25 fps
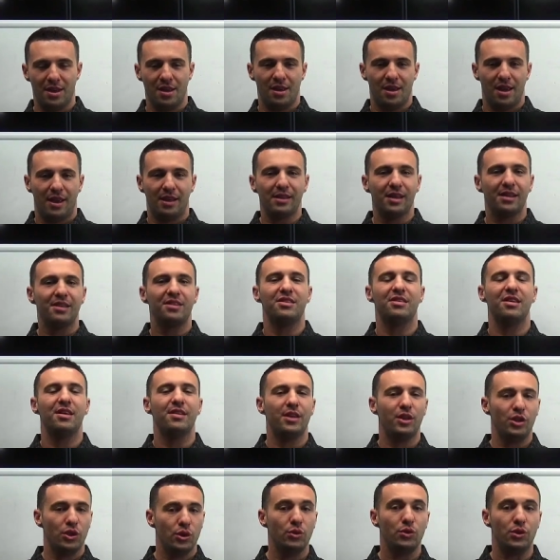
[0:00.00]
And let's say that
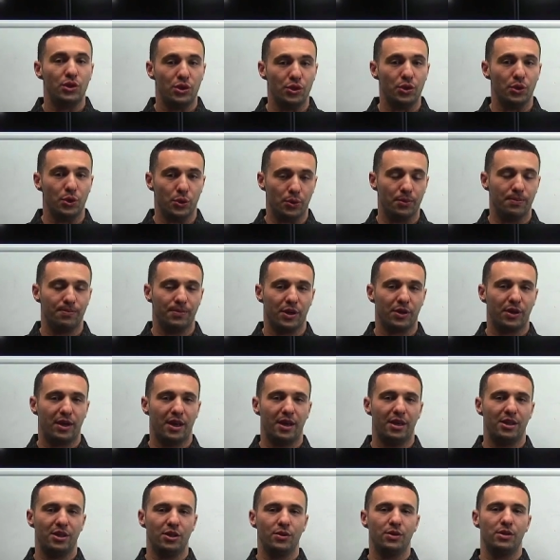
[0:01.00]
you do, okay?
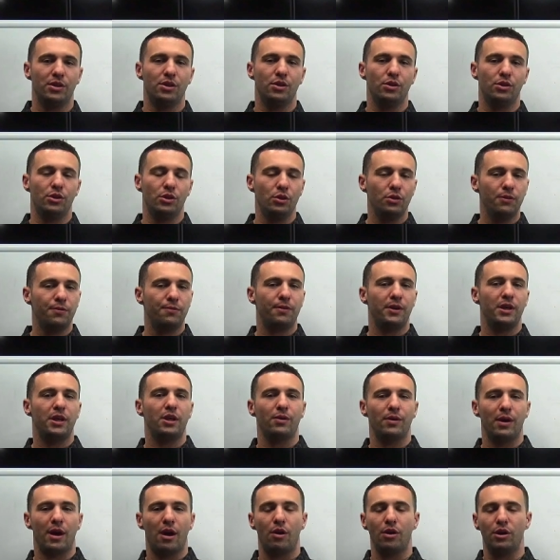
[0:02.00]
You, you, you
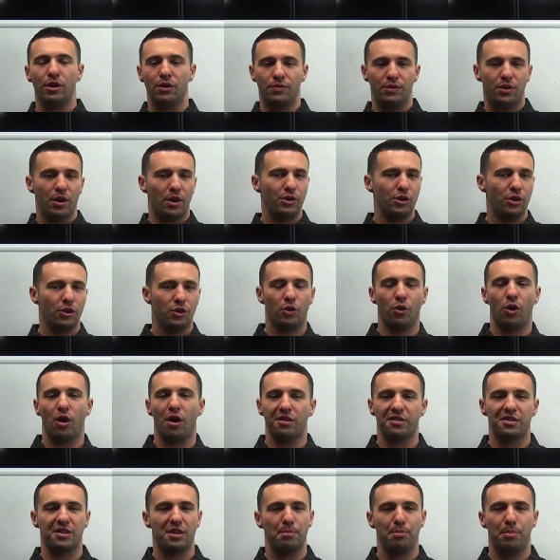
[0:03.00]
figure out, you've done your
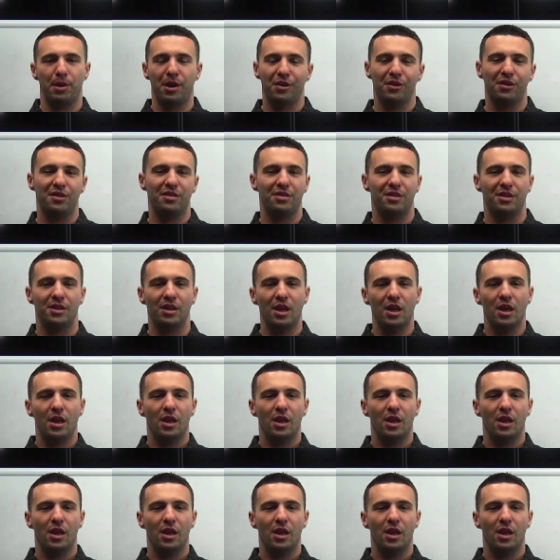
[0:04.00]
cross comparison,